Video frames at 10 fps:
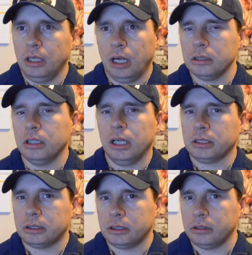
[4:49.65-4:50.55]

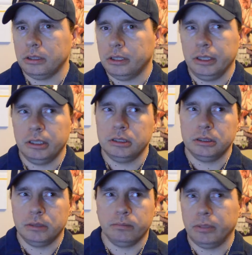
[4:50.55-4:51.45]
unlock certain
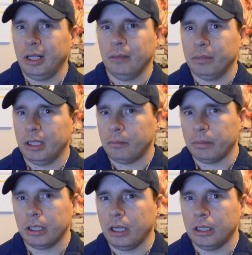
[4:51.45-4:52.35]
things, and blah blah
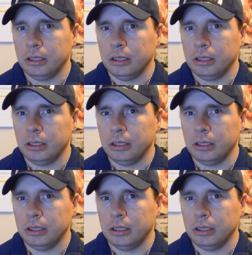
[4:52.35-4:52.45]
blah.